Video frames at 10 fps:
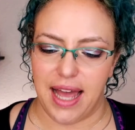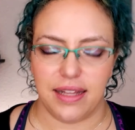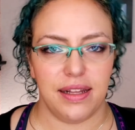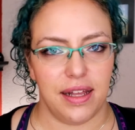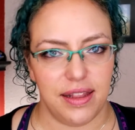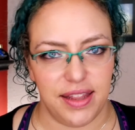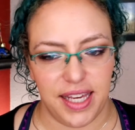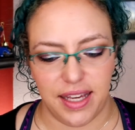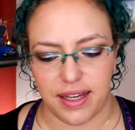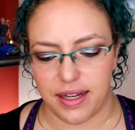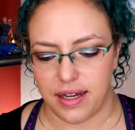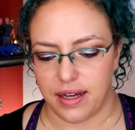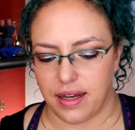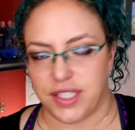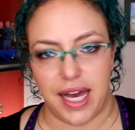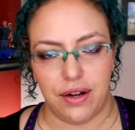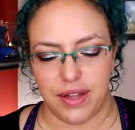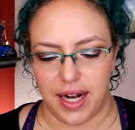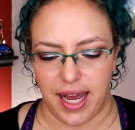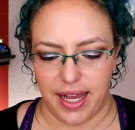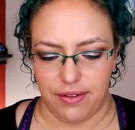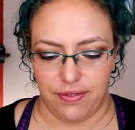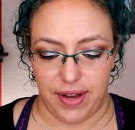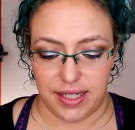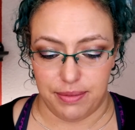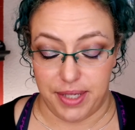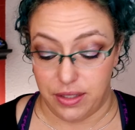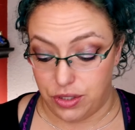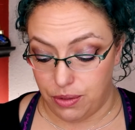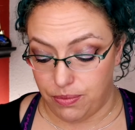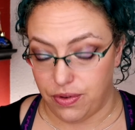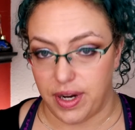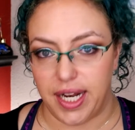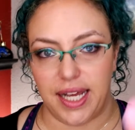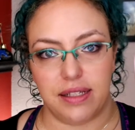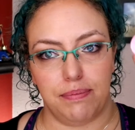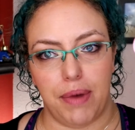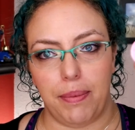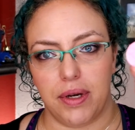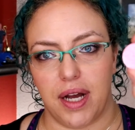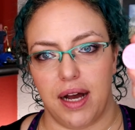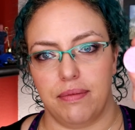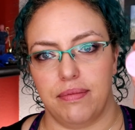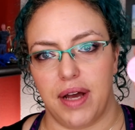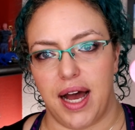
And the shadow that I find to be a dupe for it is Bubblegum.